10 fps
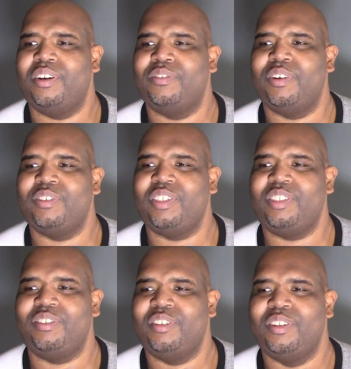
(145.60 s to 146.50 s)
very
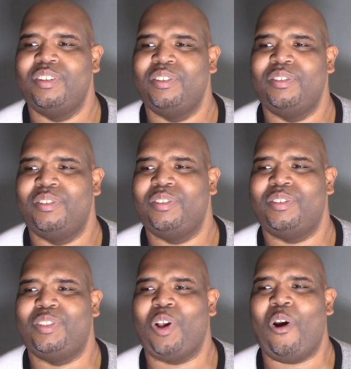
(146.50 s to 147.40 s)

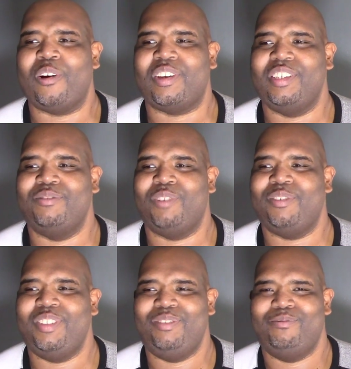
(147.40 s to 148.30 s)
dark and
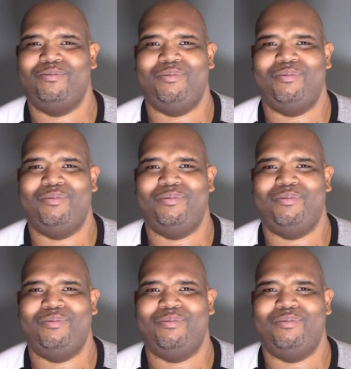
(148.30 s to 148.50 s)
very.